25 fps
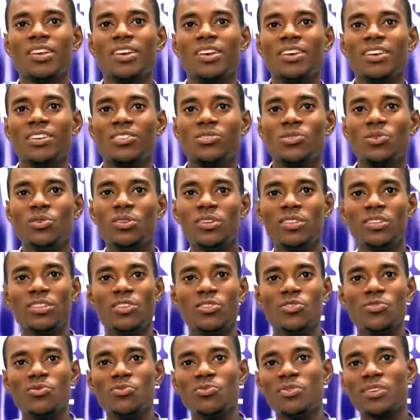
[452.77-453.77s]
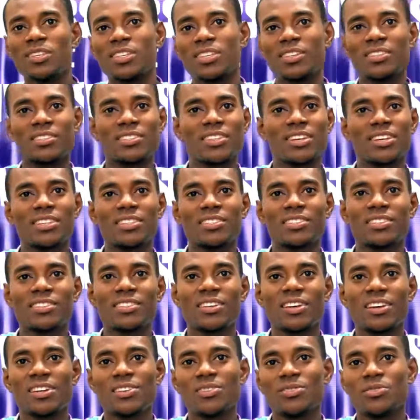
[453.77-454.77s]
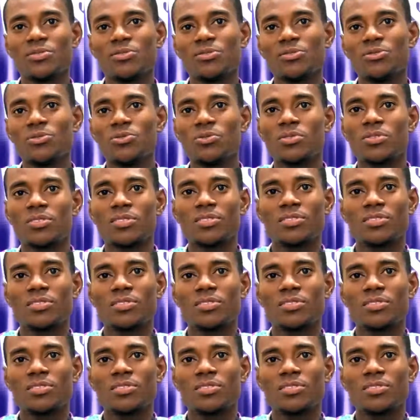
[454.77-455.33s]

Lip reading: It's only the numerators that kind of look